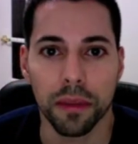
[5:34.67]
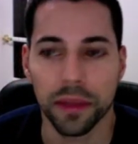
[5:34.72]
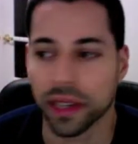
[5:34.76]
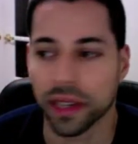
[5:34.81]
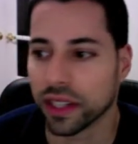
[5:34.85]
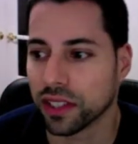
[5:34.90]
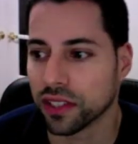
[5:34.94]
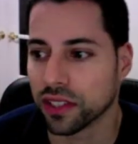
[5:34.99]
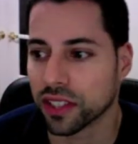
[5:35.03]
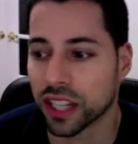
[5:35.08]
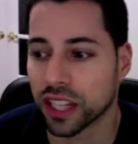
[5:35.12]
They
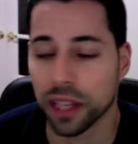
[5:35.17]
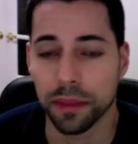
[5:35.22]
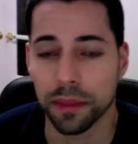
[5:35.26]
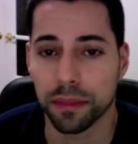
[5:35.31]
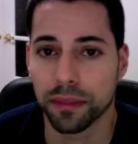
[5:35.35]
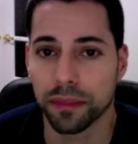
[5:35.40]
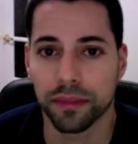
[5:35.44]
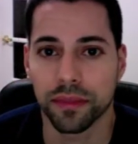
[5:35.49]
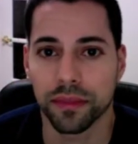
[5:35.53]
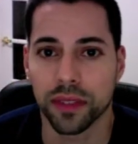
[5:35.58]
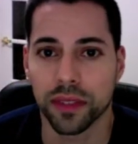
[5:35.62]
just keep
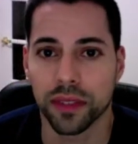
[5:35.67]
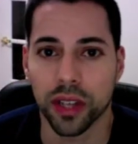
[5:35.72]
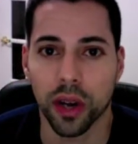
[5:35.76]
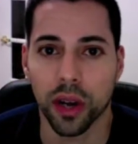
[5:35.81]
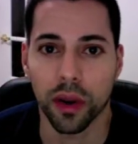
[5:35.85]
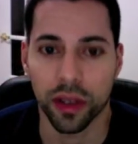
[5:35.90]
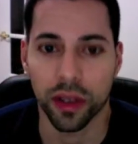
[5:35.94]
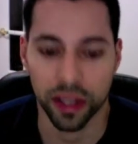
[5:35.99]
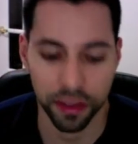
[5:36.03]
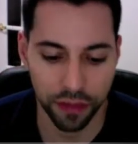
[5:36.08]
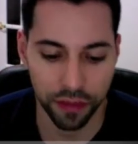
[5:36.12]

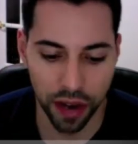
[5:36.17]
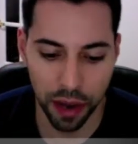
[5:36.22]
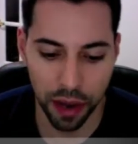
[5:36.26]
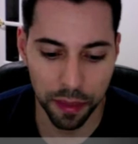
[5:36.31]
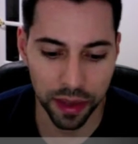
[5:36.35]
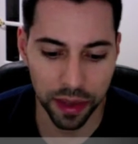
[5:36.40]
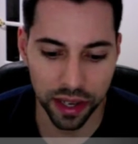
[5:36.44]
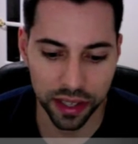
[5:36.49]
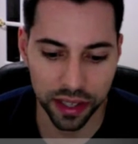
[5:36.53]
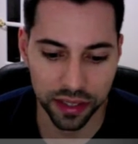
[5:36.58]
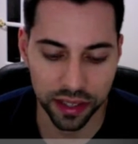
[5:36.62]
going. The
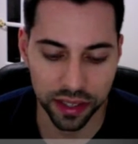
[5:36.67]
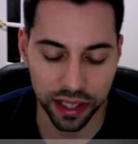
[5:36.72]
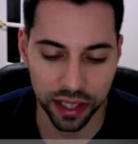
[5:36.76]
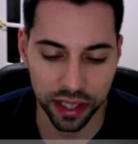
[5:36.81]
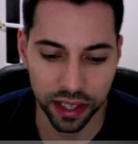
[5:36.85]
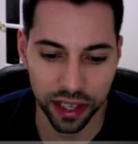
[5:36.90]
fabric is like,